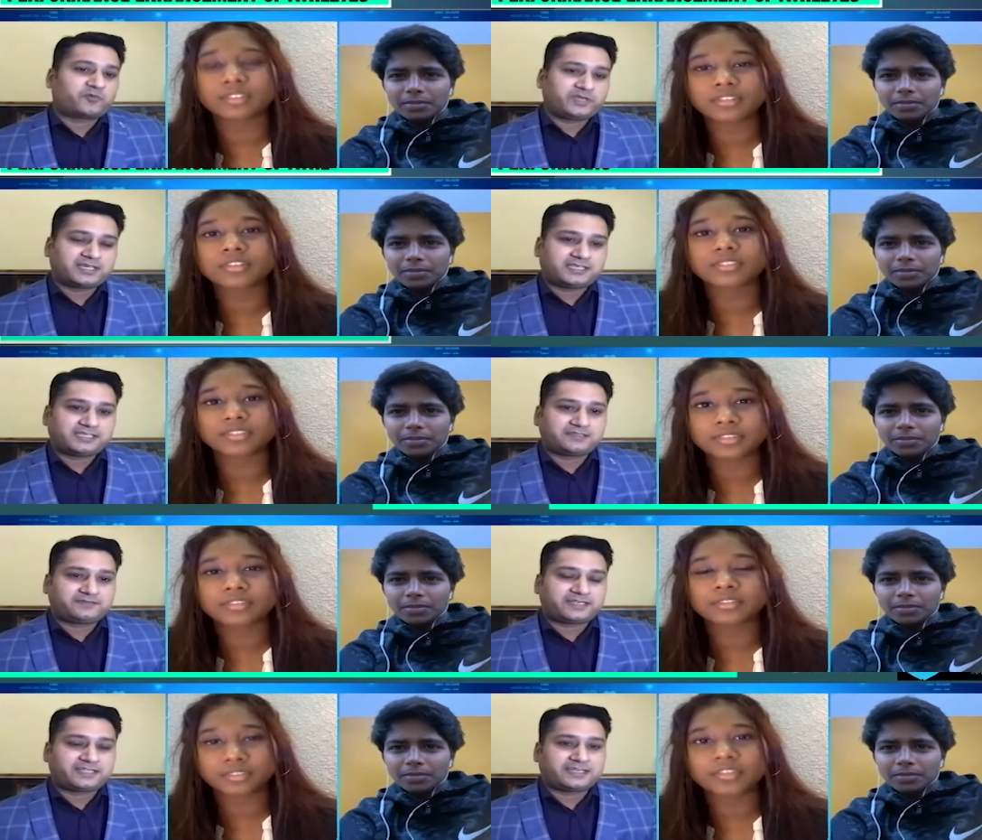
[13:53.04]
Speaker 1: how we are
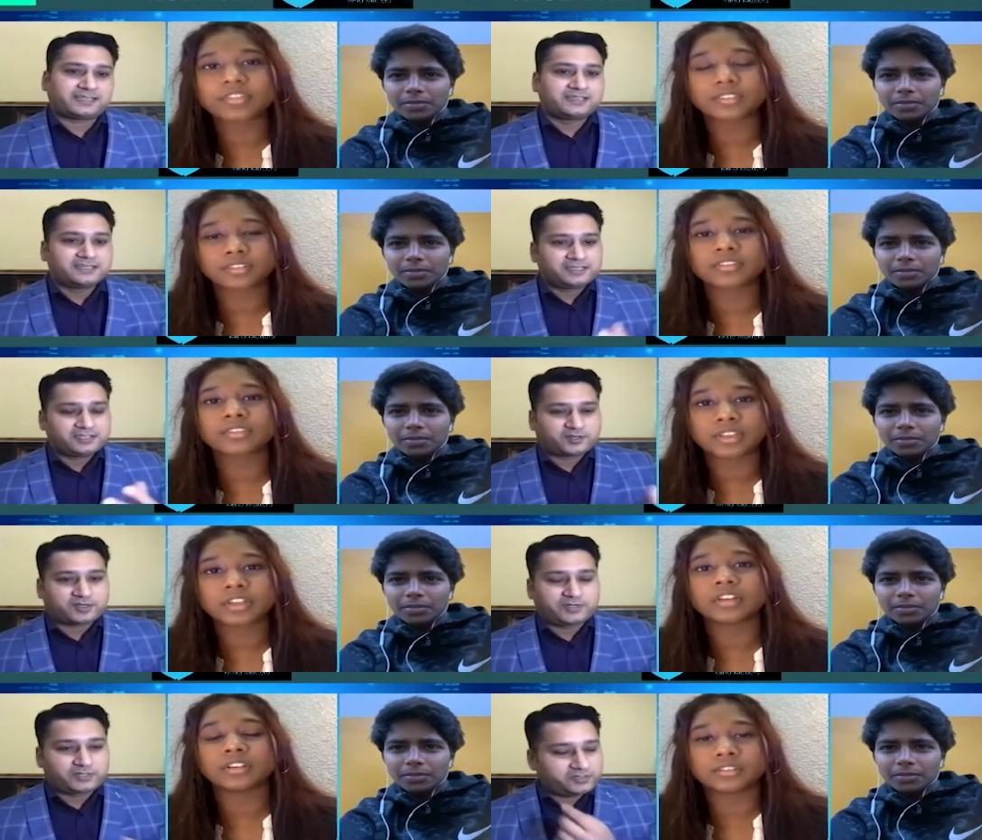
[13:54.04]
identifying that. Now,
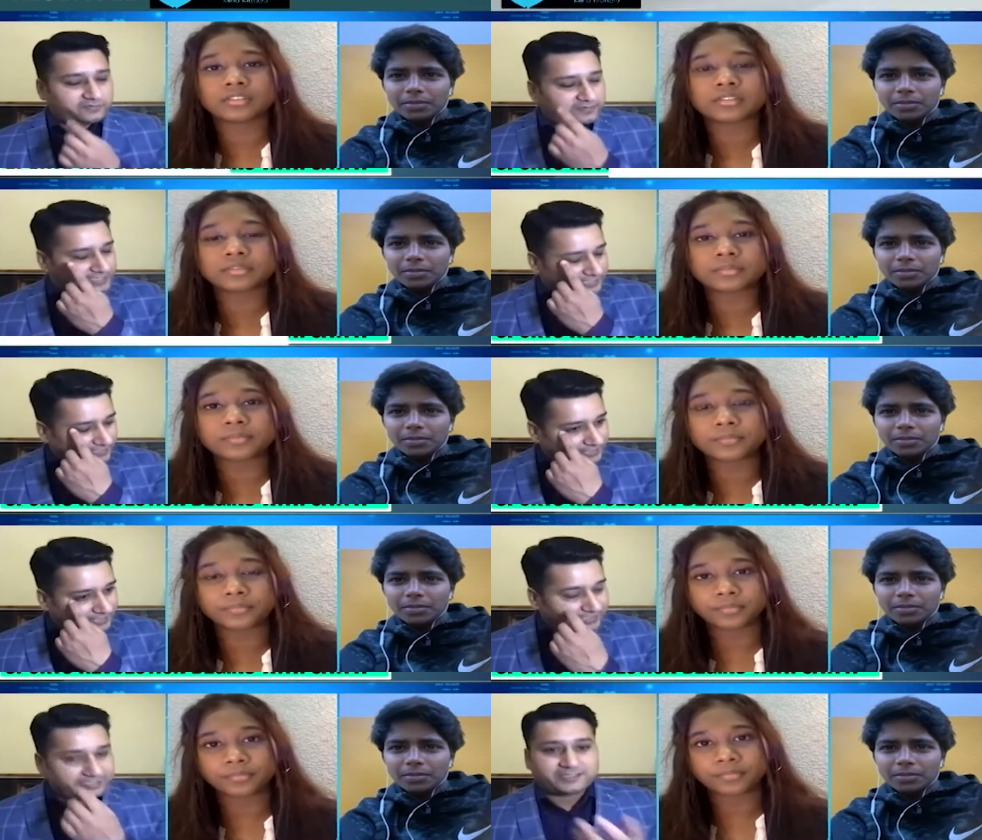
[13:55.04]
coming to the physical
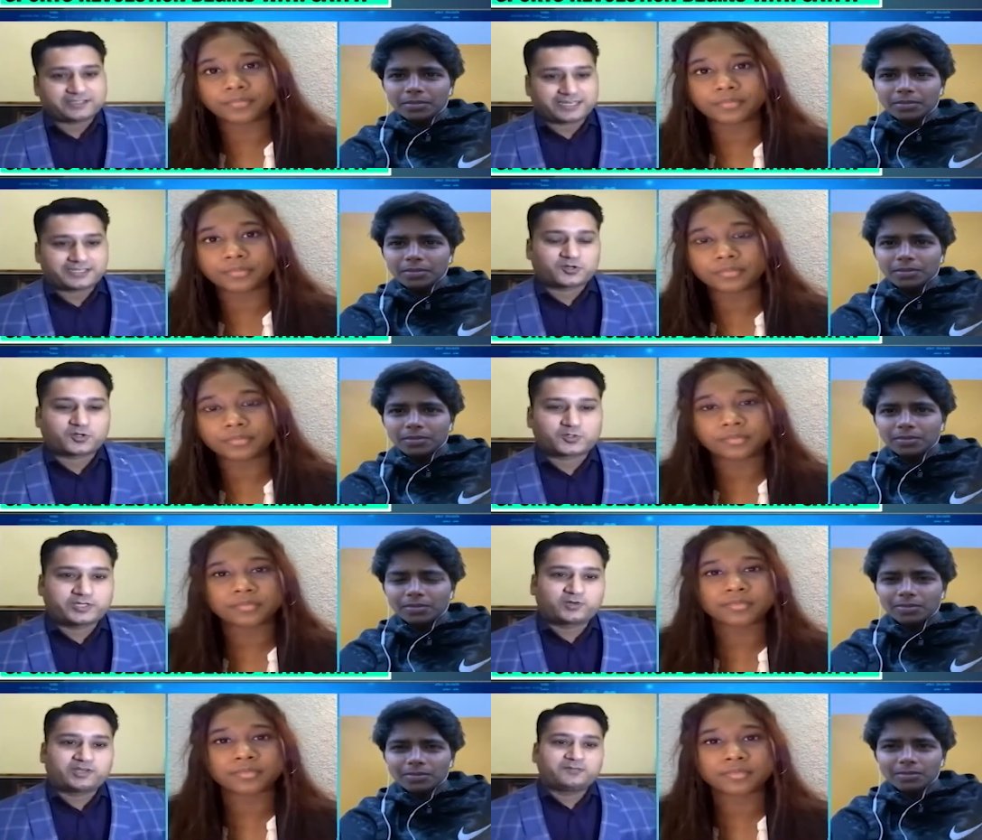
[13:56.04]
side, I think that is
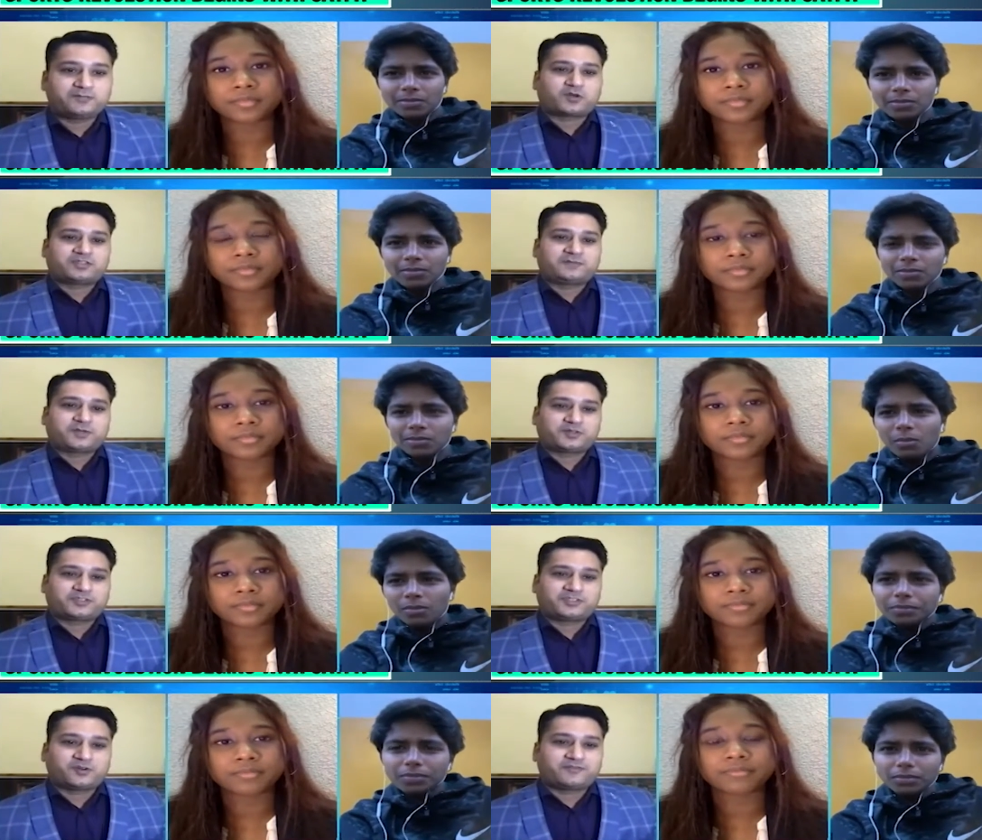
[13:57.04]
also equally important
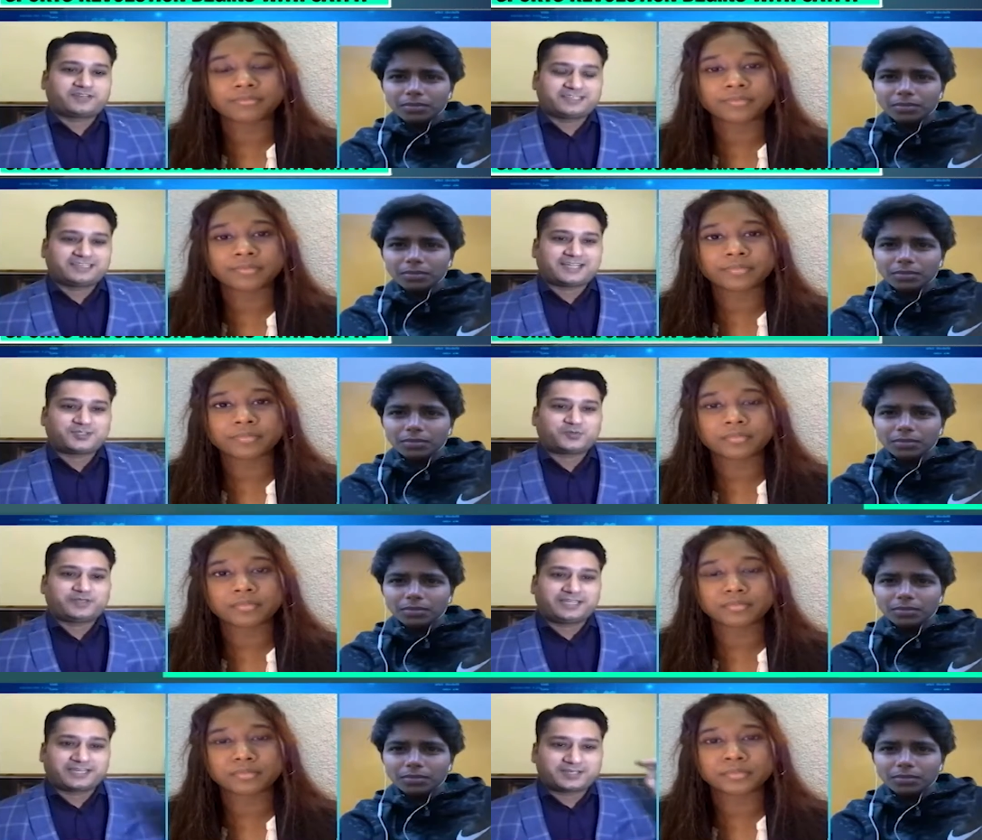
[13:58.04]
because your fitness has to
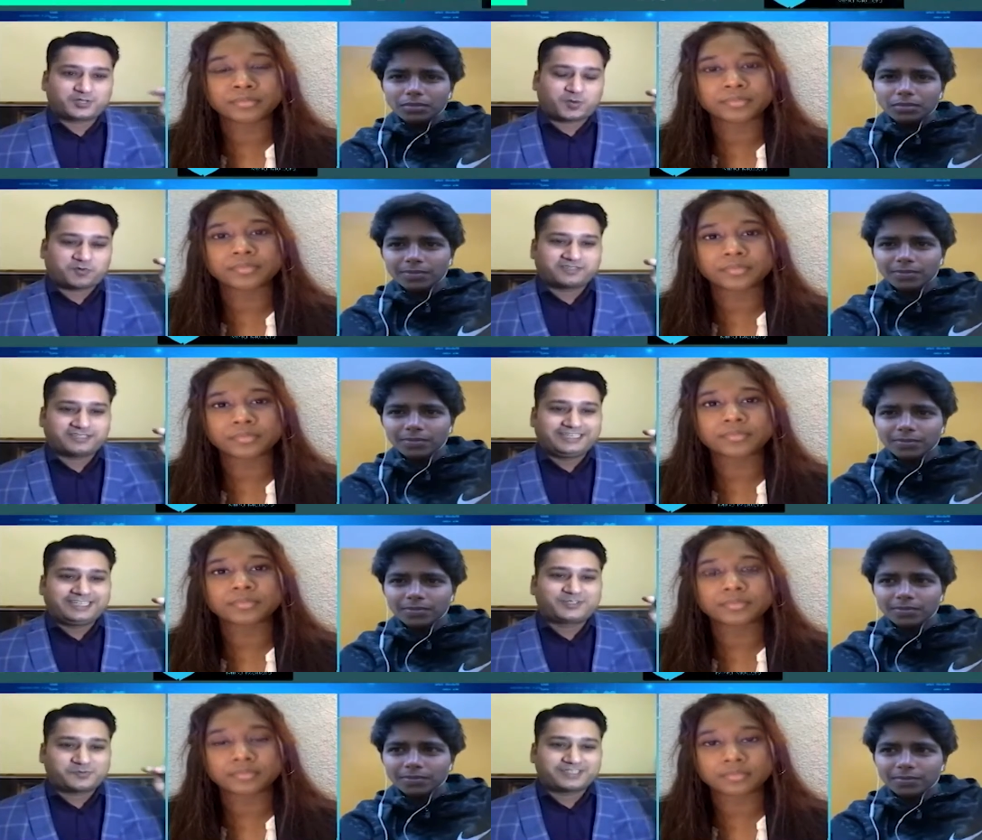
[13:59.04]
be like top of the
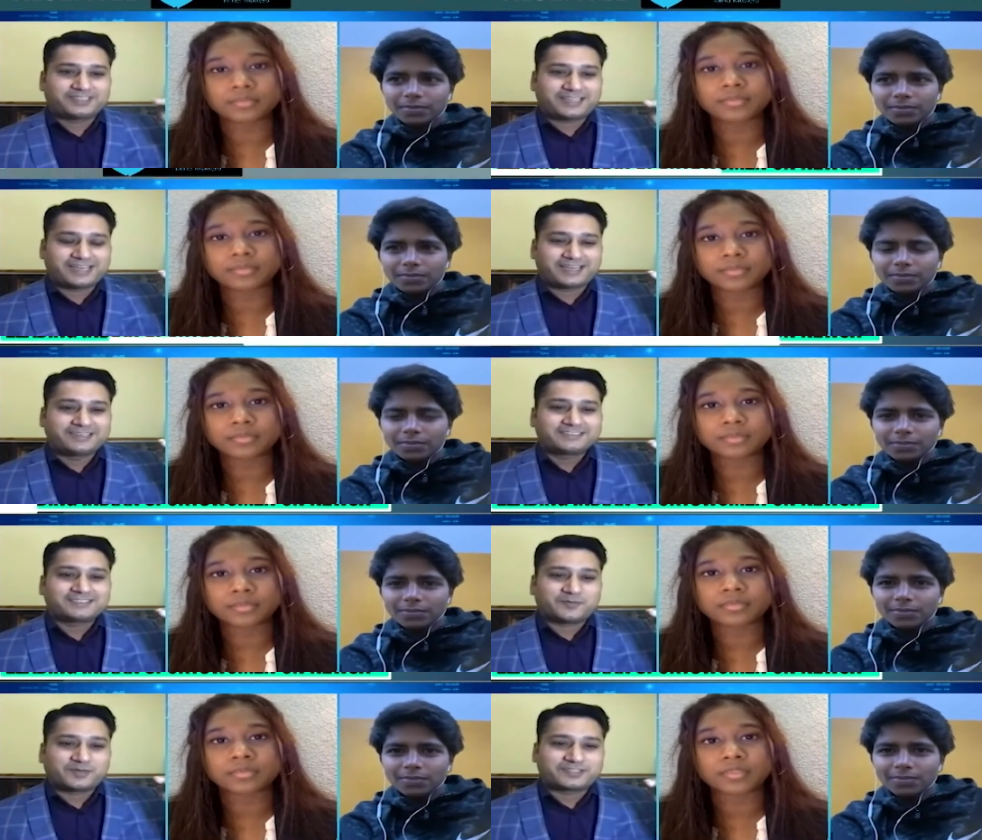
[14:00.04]
league to be there
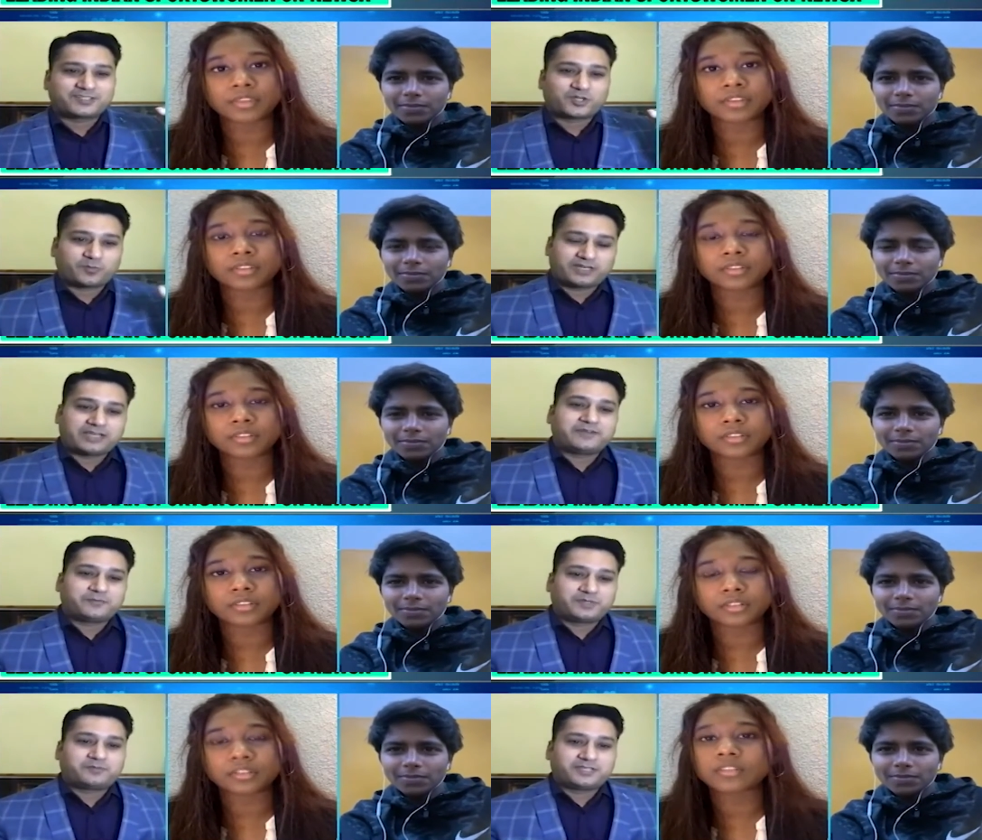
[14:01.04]
amongst the top
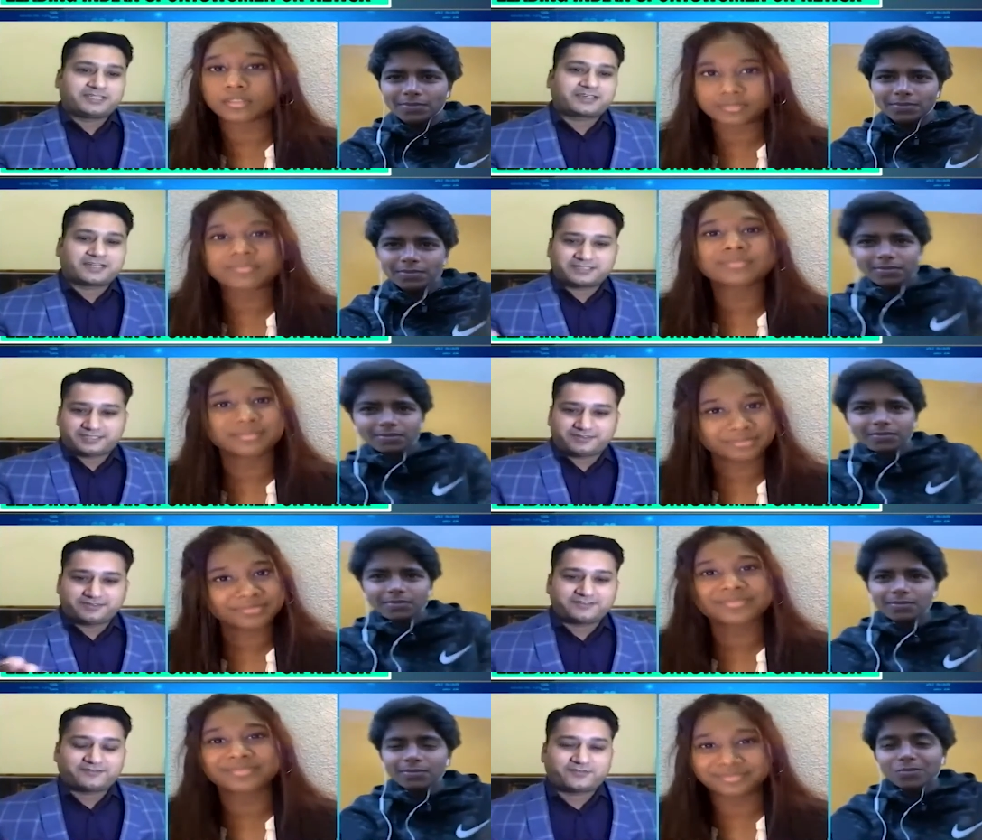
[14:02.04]
11 people in the
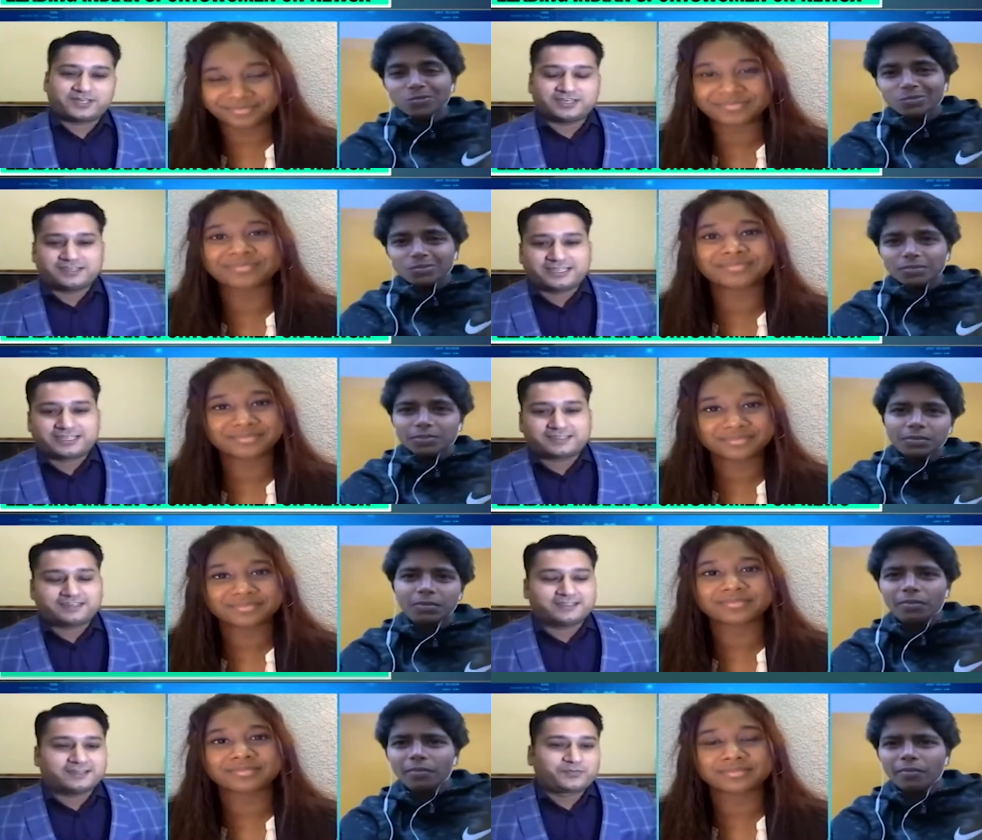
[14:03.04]
country uh, like
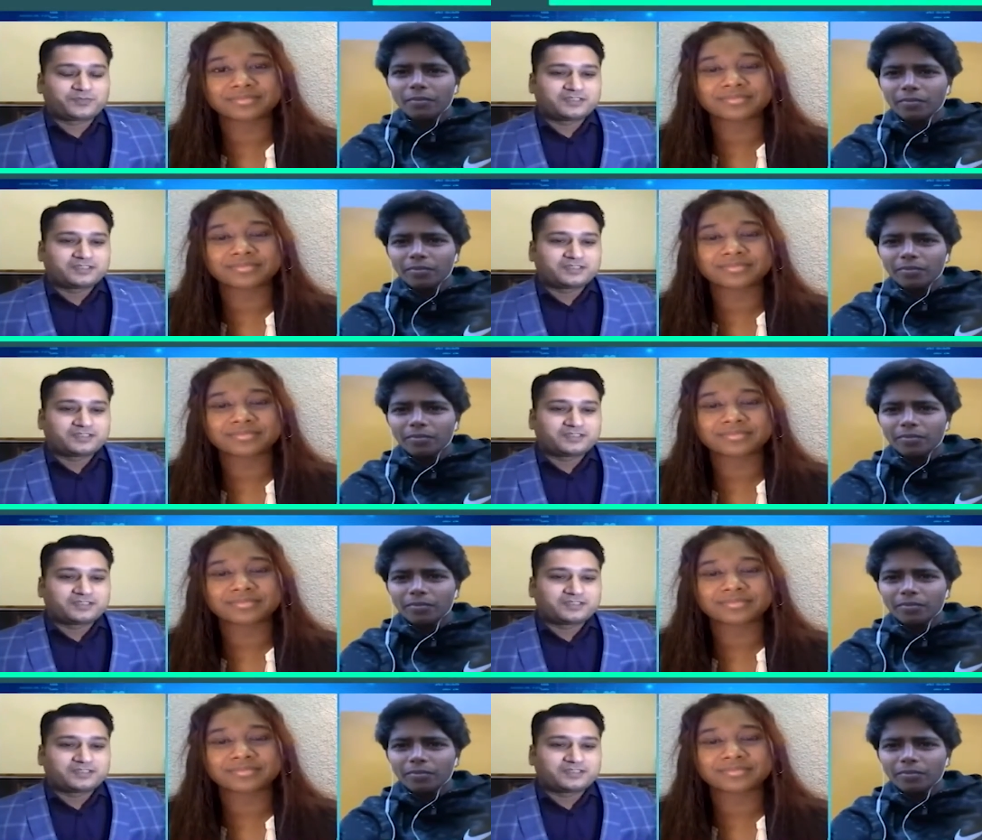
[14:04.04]
uh,